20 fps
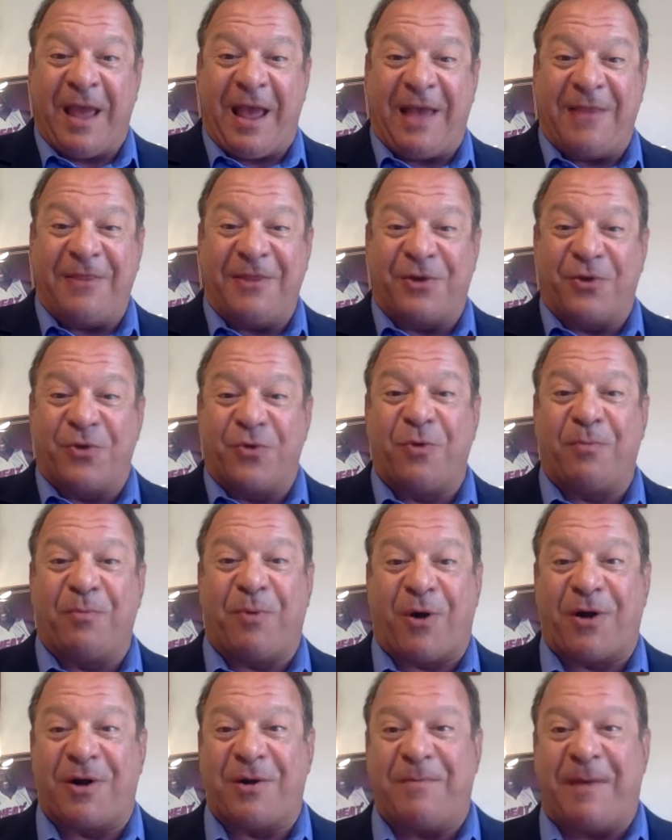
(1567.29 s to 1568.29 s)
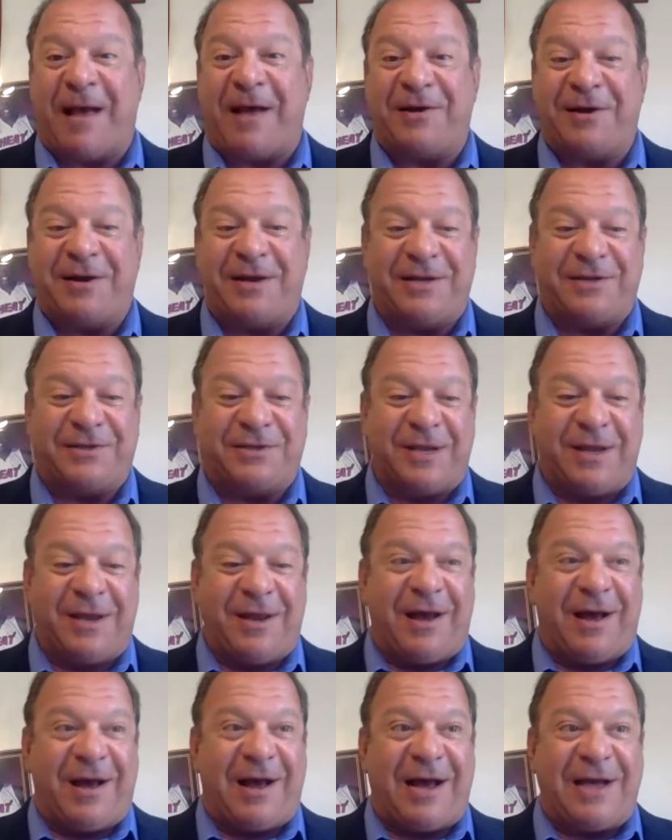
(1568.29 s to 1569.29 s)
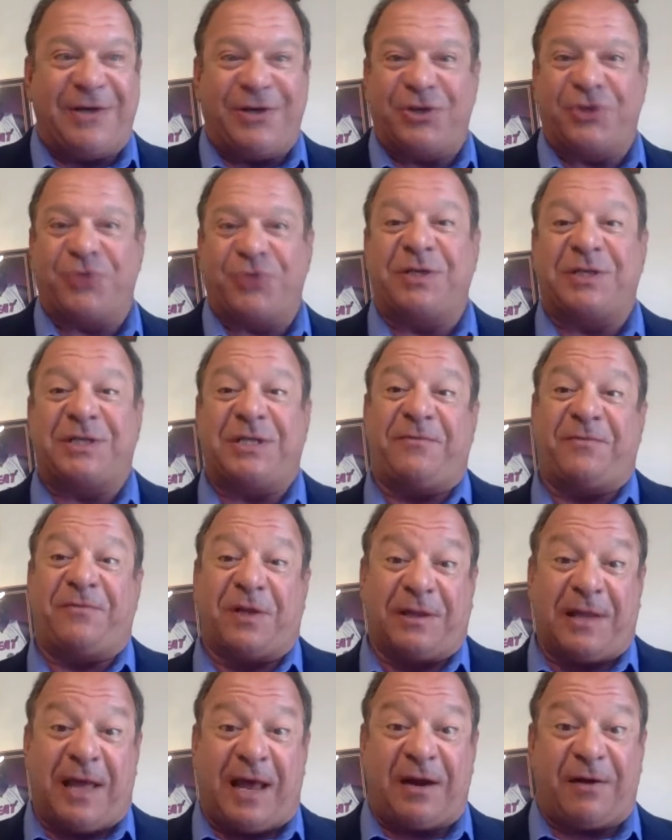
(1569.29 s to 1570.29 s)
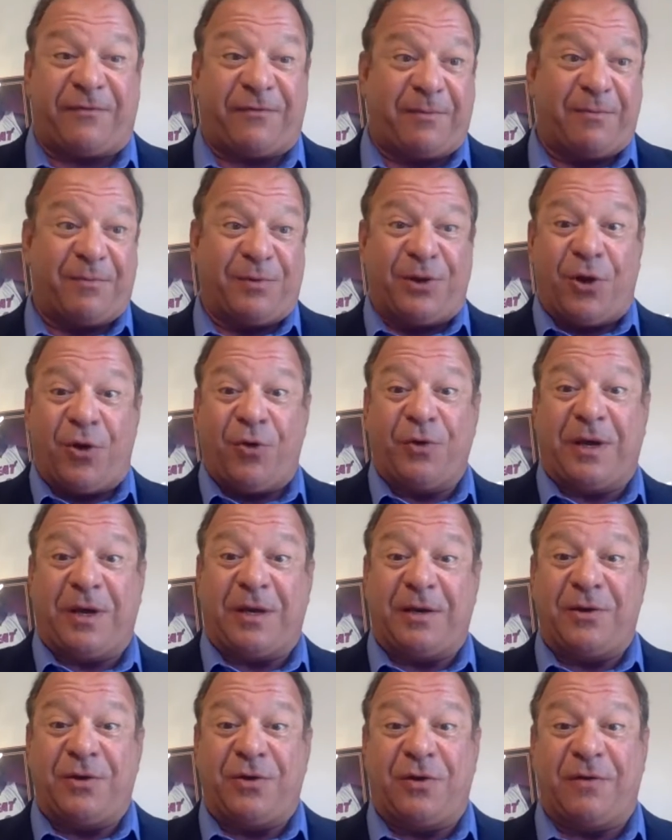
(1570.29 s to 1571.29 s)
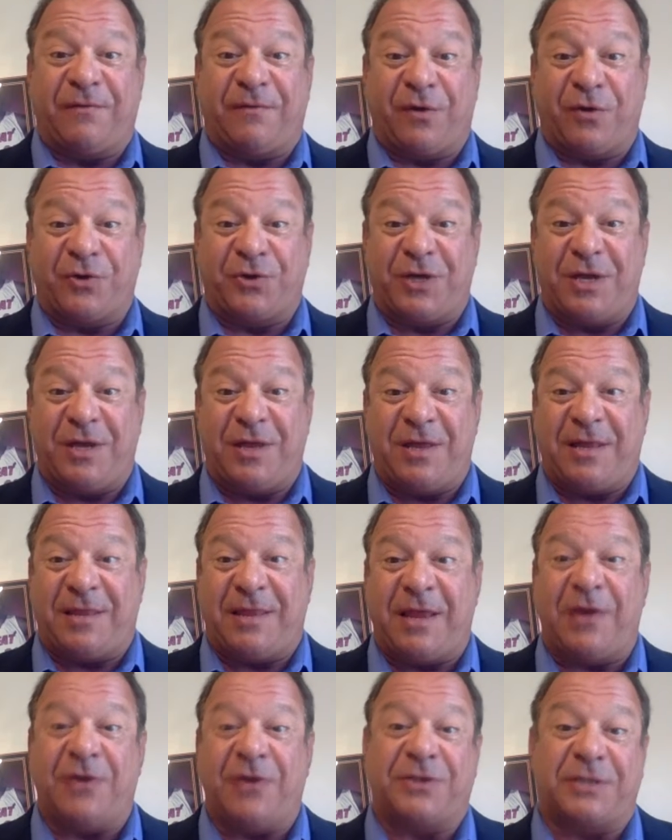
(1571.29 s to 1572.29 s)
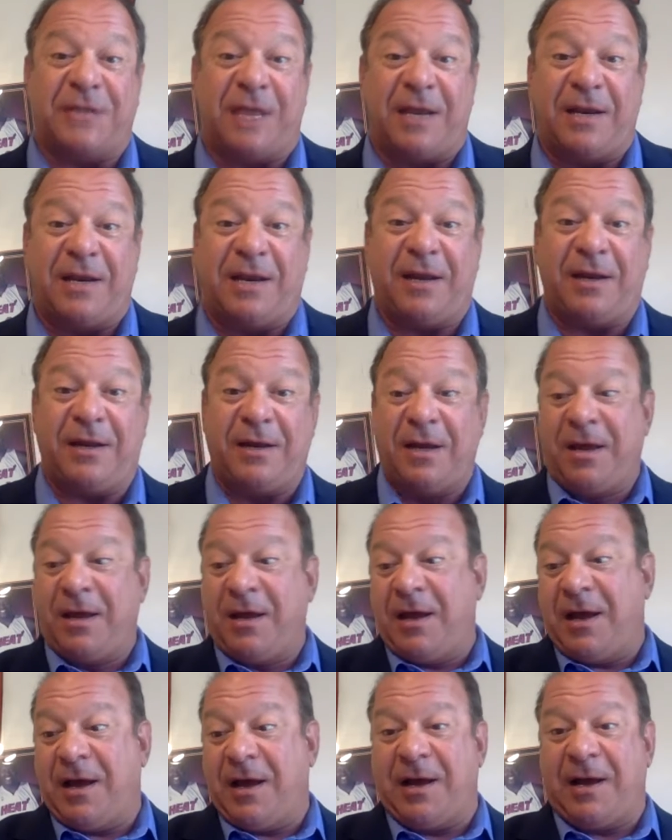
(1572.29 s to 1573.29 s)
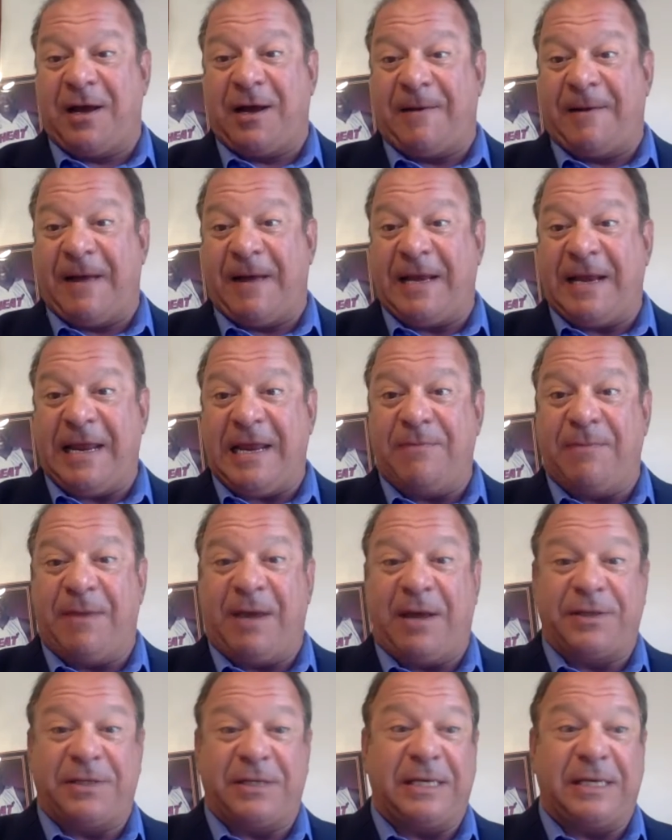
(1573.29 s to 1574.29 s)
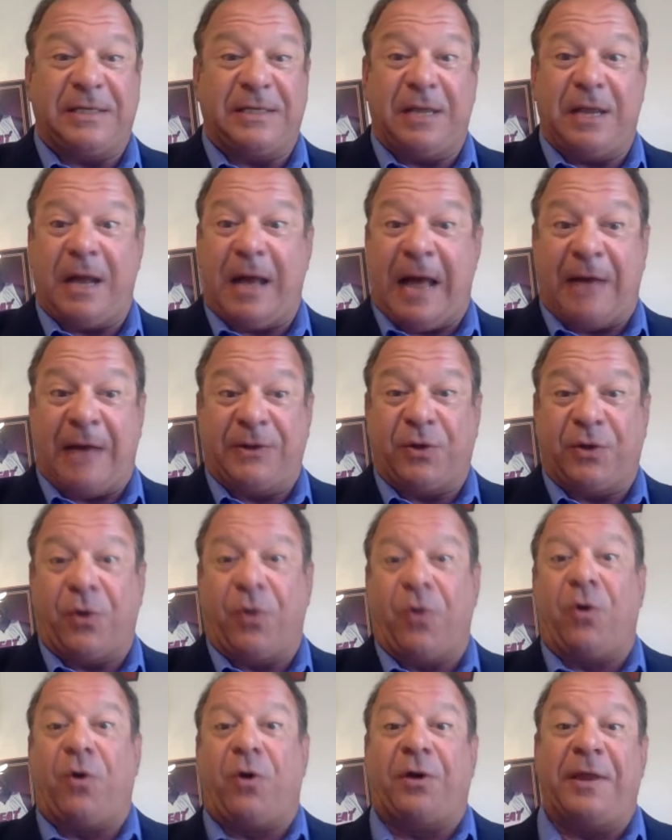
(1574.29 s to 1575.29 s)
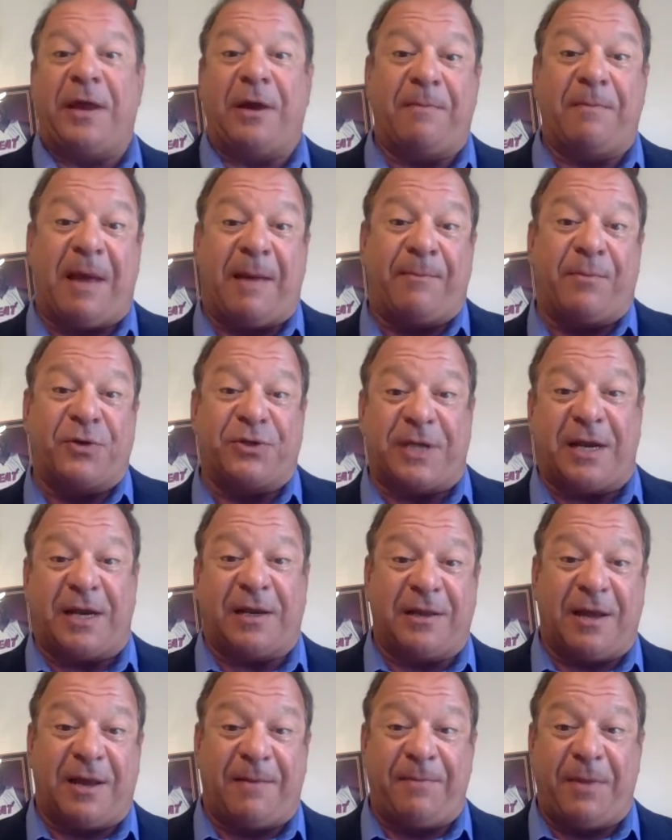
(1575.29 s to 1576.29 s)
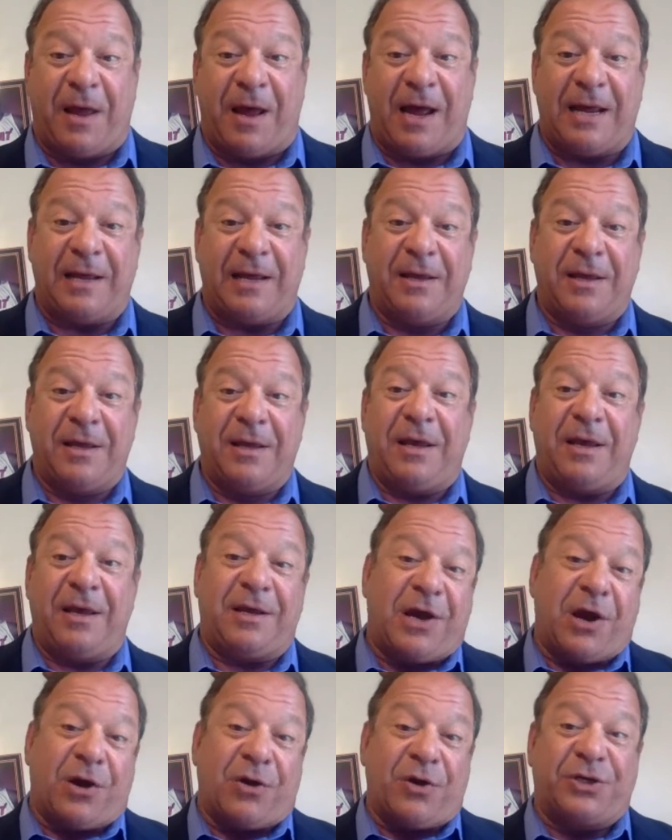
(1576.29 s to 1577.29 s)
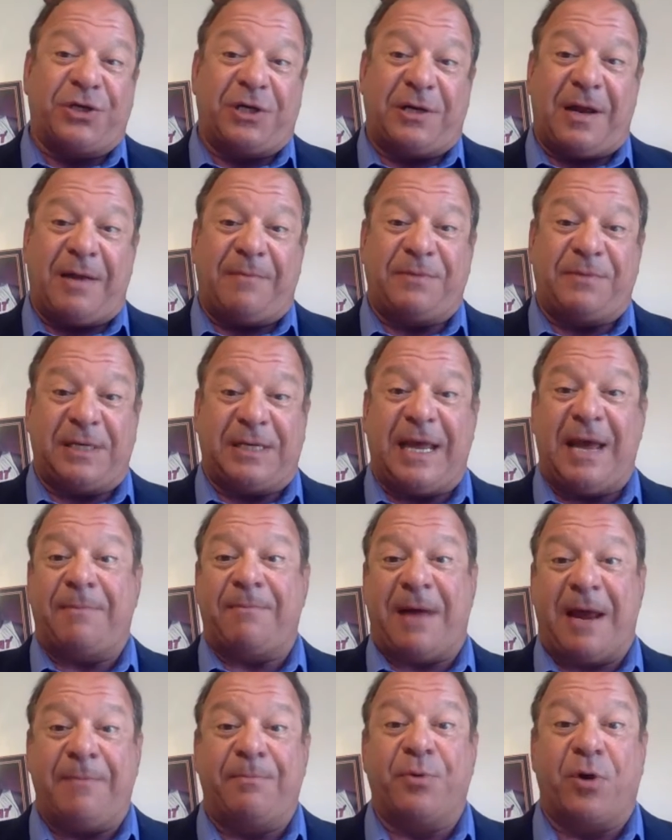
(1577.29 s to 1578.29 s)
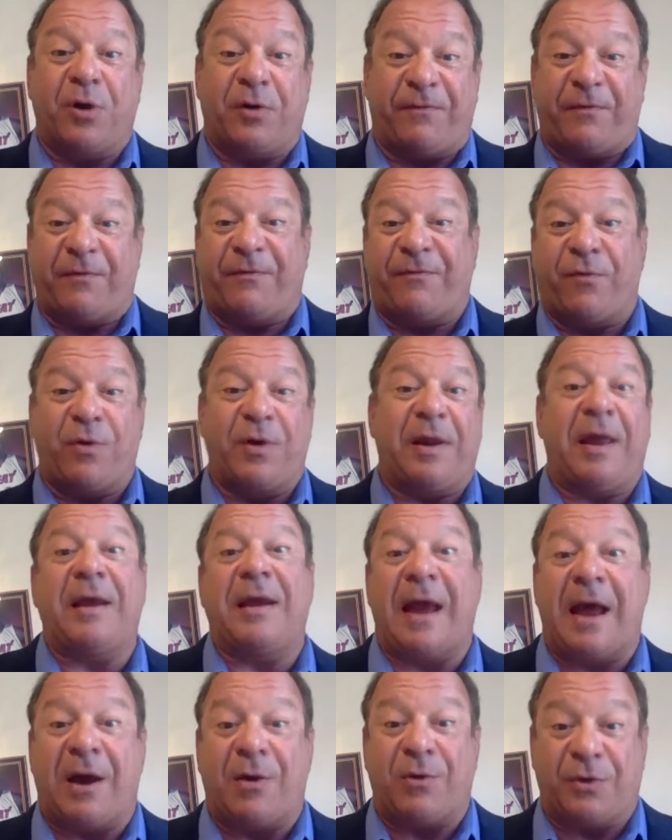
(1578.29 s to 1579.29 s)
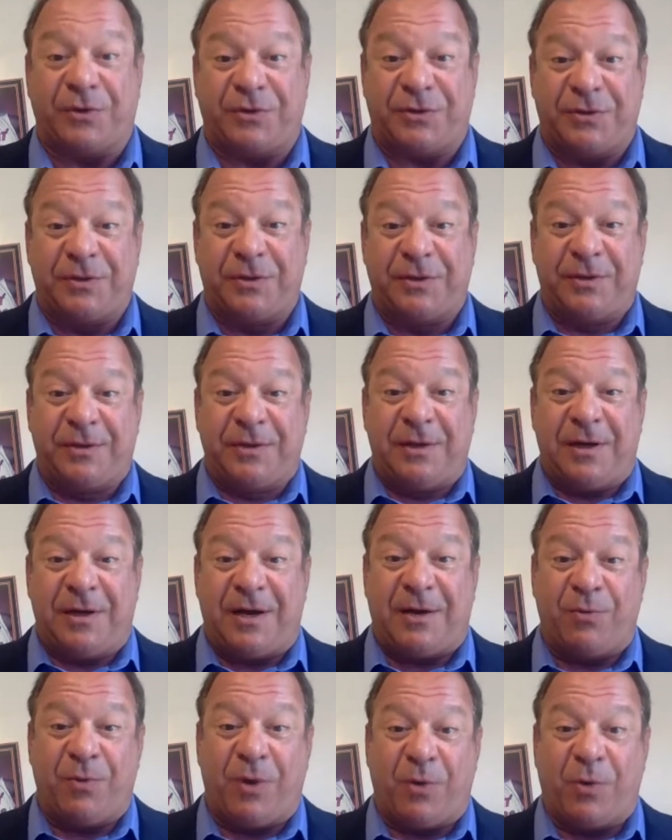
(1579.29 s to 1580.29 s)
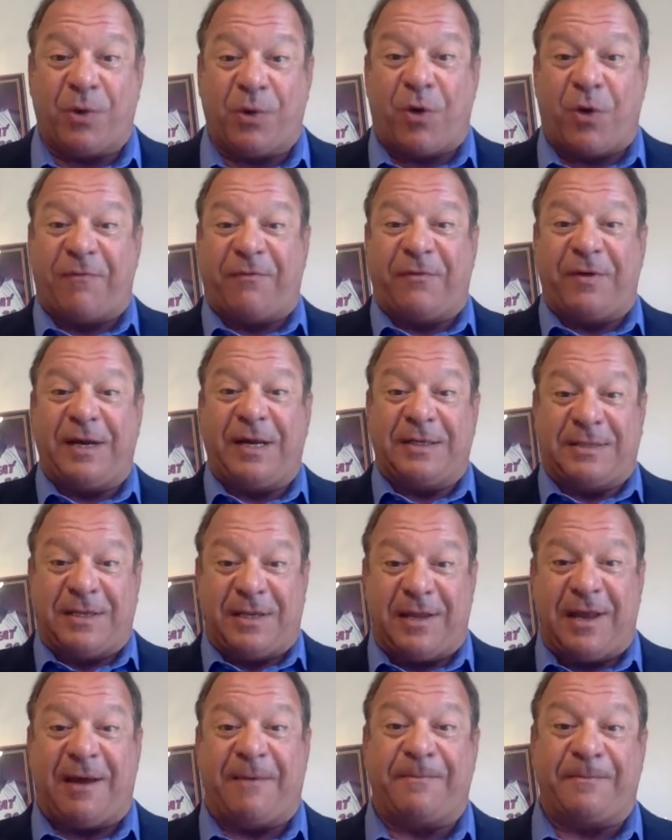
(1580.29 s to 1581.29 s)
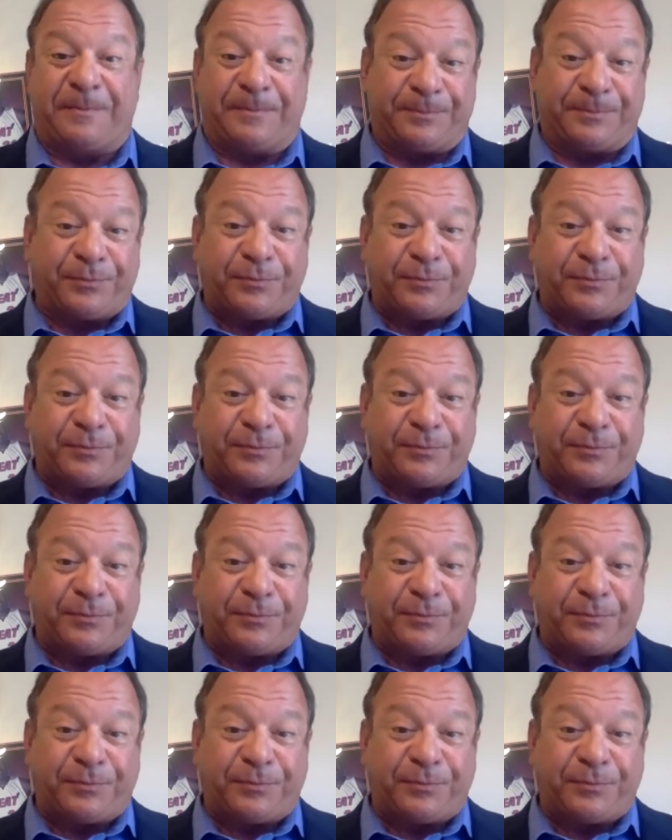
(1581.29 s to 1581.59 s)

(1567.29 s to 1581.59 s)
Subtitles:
And the cool part about it is I just received a letter from Logan University that they are sending an email out to all their members and alumni, encouraging them to get my book for 48 hours, where we're offering it to them.